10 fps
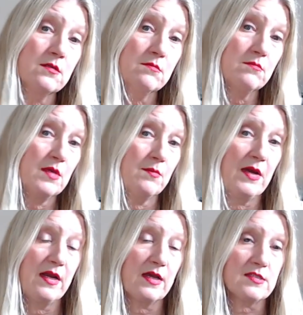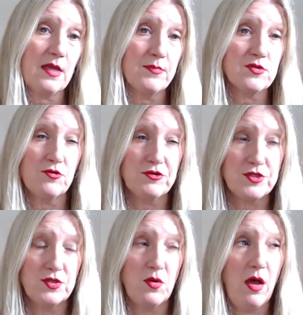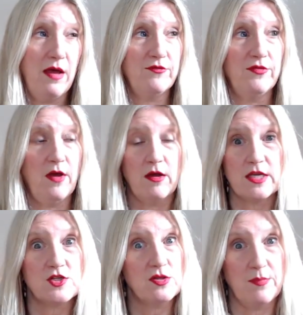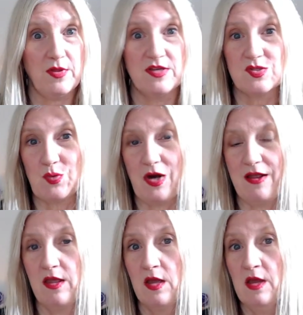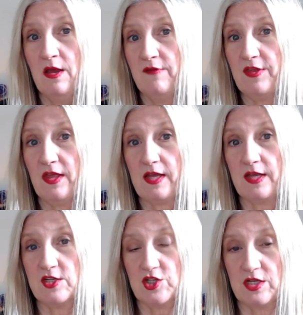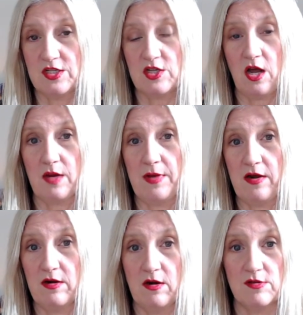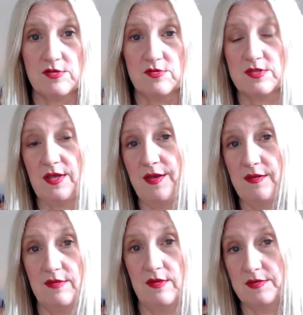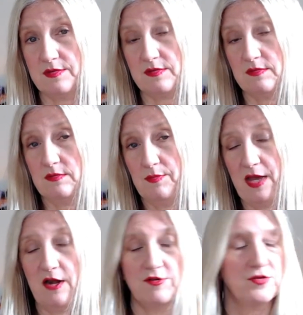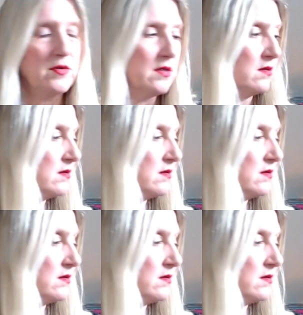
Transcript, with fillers: In my next episode or two, I'll have I'll get to the place where I feel like I can talk about it and also say it's the pattern's written,